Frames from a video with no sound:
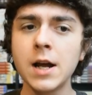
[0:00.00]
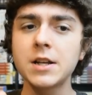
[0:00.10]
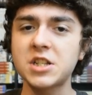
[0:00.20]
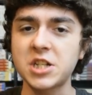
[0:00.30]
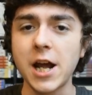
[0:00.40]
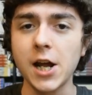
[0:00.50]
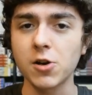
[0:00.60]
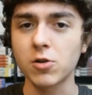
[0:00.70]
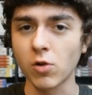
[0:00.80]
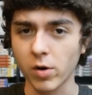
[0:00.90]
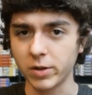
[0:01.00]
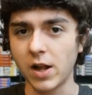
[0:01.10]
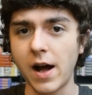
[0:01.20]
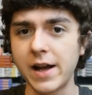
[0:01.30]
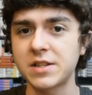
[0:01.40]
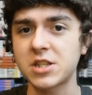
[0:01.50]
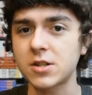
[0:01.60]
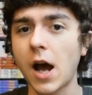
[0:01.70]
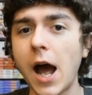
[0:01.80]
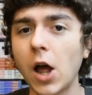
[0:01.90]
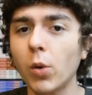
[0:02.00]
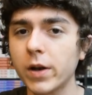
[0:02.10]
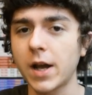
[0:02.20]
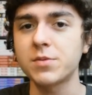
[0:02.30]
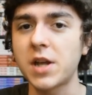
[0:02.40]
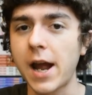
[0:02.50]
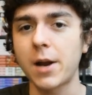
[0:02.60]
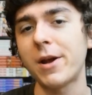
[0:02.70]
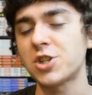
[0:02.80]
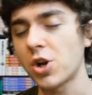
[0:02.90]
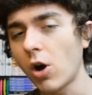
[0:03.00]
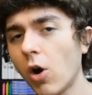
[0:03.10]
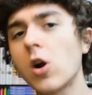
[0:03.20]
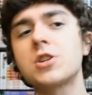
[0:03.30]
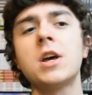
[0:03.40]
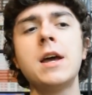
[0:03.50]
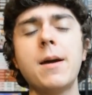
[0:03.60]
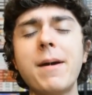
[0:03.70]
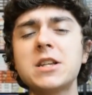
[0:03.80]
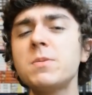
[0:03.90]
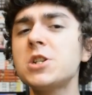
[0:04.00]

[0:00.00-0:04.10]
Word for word: standard normalized style when it comes to animation art, it makes